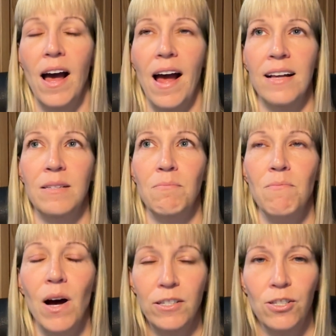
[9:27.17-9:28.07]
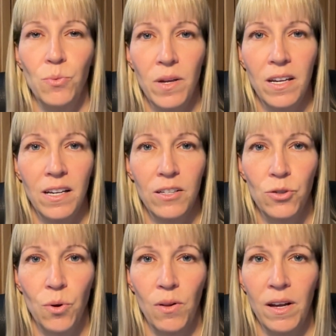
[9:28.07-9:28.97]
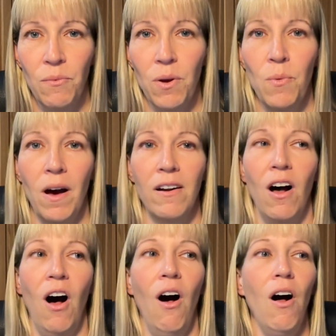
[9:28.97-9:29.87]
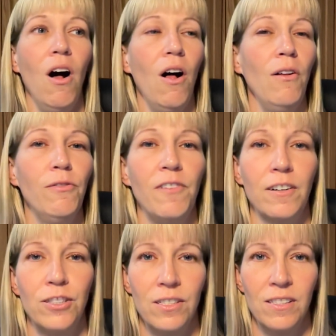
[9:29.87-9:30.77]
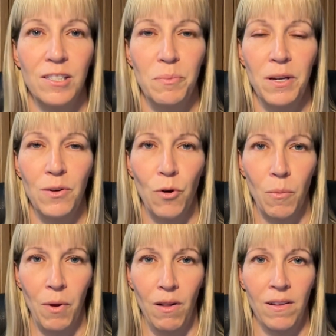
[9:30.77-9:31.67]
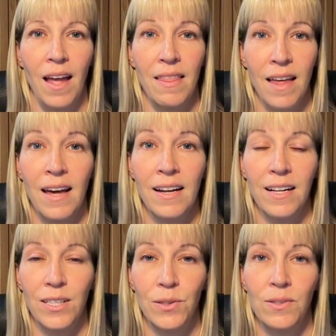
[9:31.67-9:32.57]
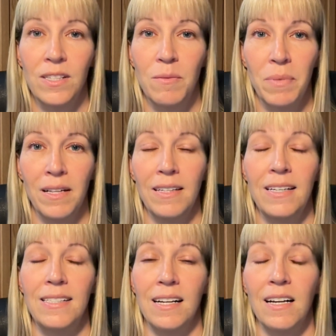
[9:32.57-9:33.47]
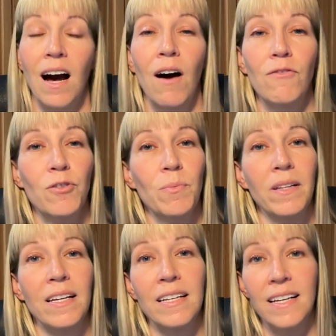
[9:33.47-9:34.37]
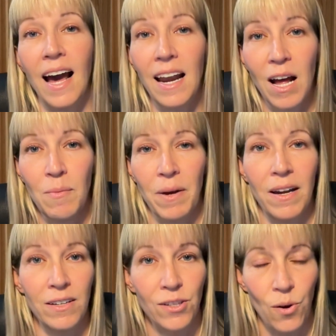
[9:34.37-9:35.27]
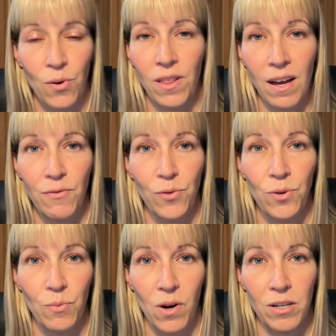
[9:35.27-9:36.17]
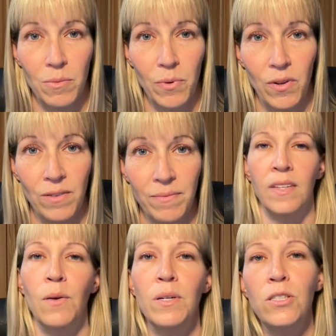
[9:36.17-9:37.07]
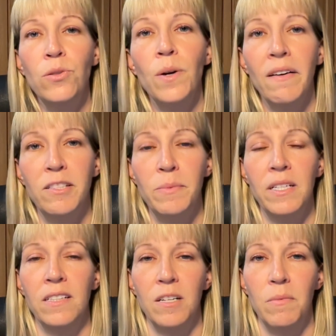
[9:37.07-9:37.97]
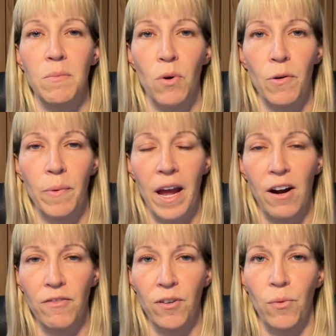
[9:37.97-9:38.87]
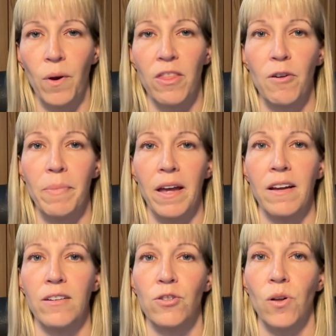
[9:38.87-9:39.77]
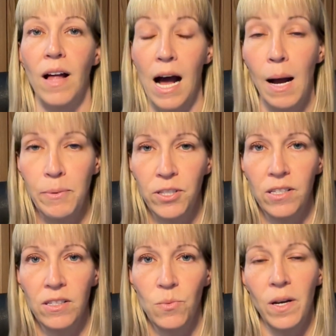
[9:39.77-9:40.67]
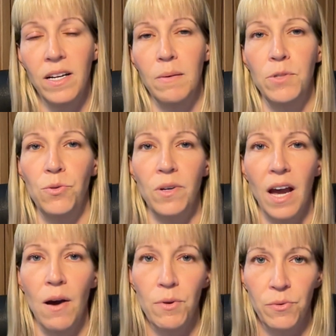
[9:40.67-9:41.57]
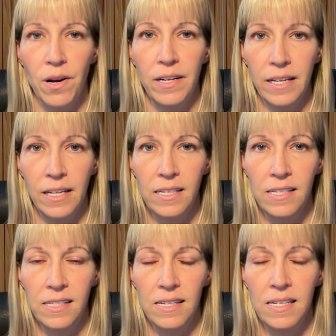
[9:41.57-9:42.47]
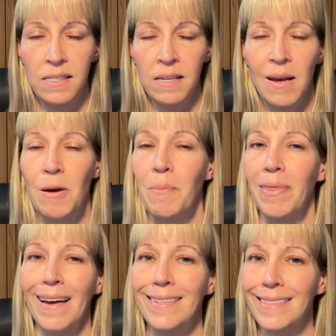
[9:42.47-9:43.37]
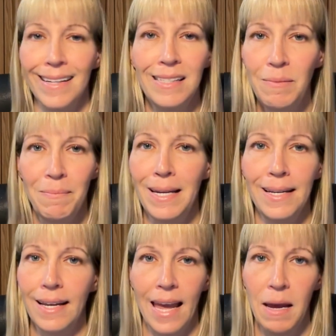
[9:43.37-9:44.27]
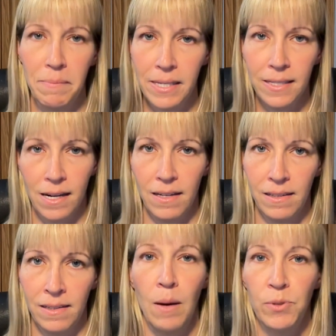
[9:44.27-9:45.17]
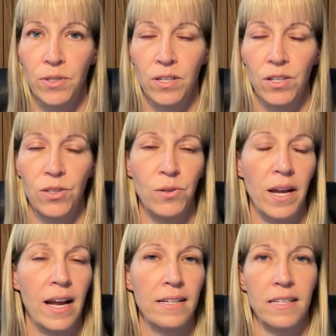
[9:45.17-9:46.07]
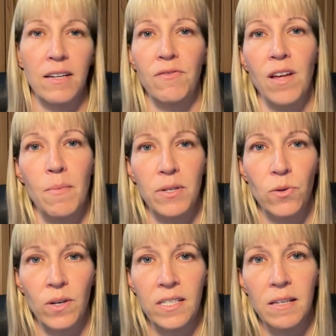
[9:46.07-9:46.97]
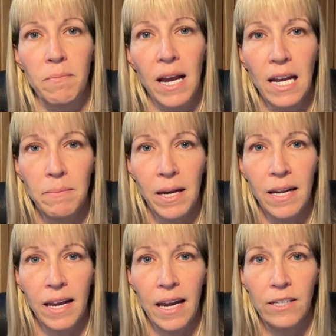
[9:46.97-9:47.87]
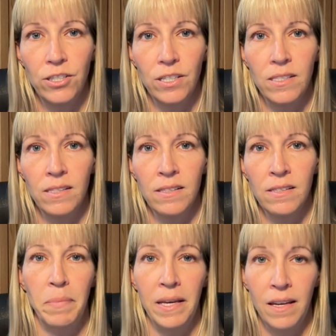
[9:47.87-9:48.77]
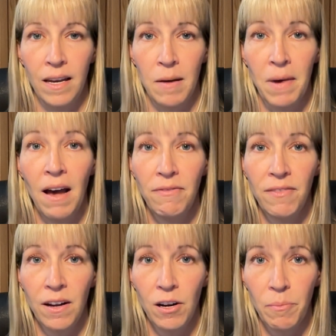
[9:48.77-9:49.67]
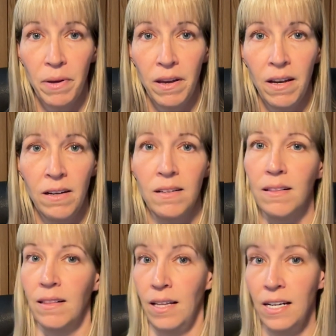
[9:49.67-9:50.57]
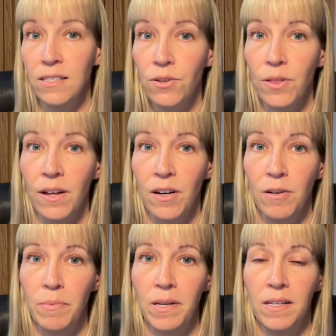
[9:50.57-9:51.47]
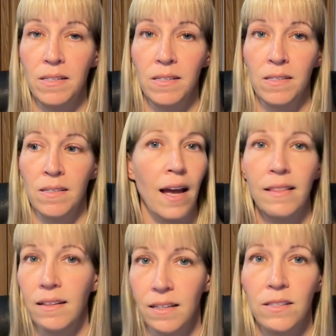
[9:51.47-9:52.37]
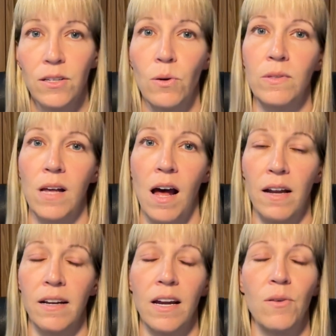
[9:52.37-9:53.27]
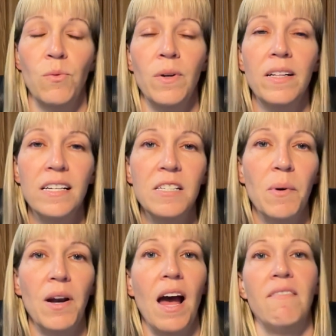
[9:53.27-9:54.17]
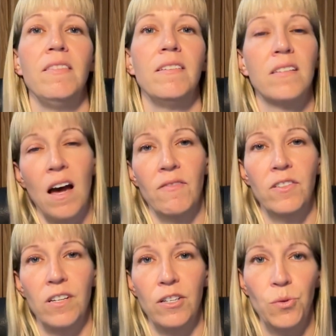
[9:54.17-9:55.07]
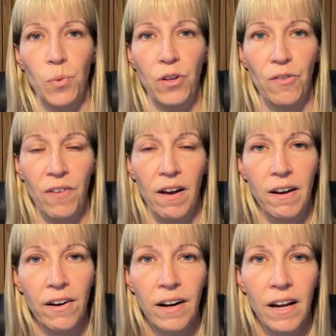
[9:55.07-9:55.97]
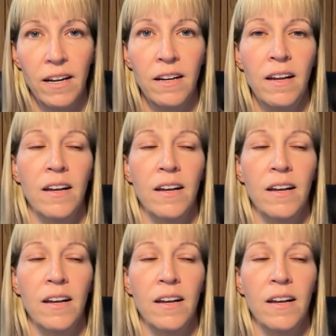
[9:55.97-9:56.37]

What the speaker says: As much as we can control it, we want all functions to be normal. And that includes the ability to comfortably get up and go to that food and water bowl. Now, we do have to be a little bit more careful with our pain control options when it comes to a cat with chronic kidney disease, but that doesn't mean it can't be done. Options include anti-inflammatories and pain medications, PEMF therapy, laser therapies, and the list goes on. It really is about having this conversation with your veterinarian,